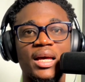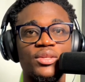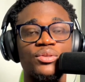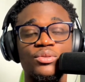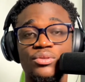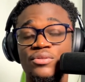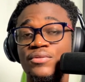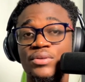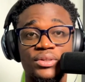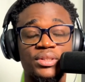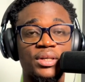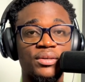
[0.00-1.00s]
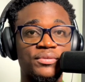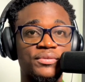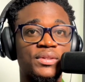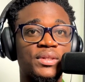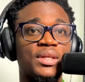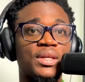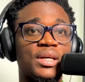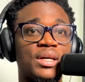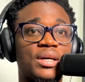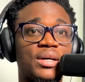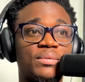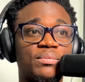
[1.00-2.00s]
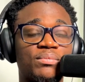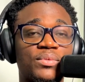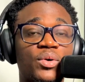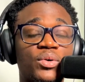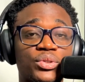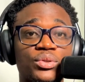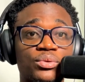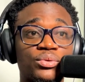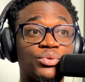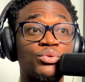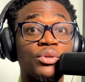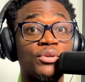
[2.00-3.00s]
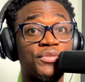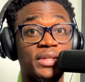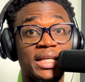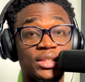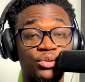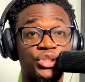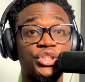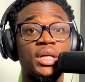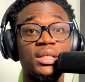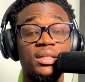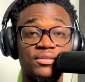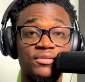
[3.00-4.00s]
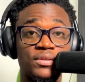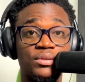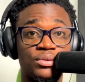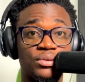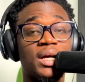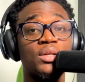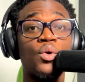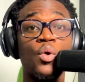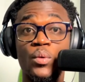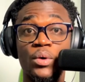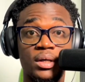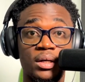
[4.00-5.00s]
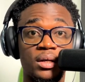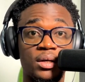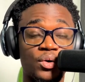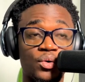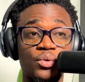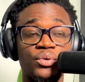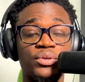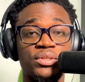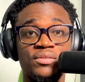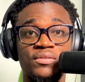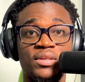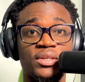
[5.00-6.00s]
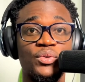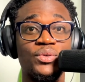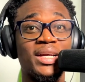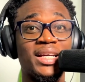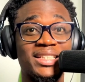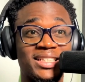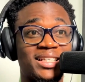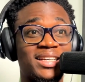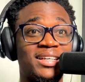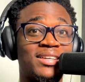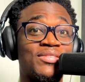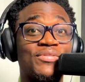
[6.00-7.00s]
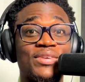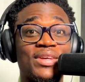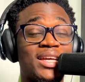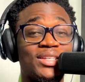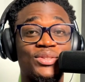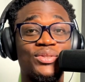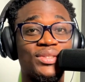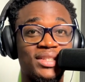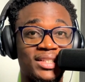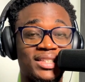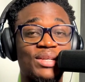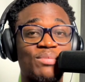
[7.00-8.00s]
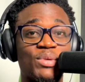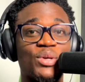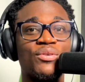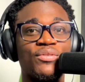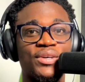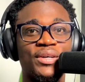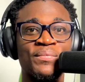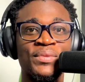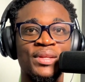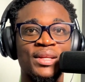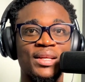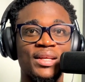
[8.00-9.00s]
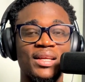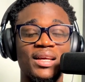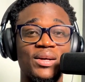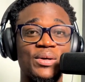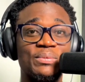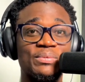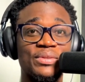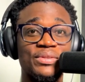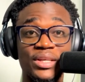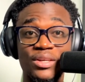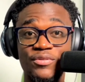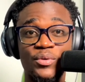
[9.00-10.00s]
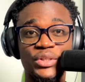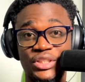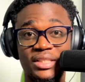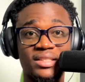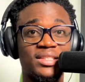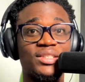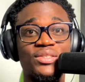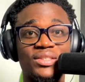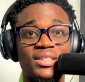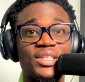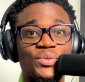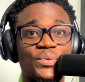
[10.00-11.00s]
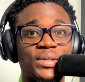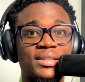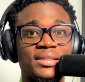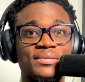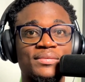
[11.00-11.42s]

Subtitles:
and use for yourself. Also, do not forget to share this video to that coworker who uses VS Code and their editor needs a makeover. Thank you for watching and see you in the next one.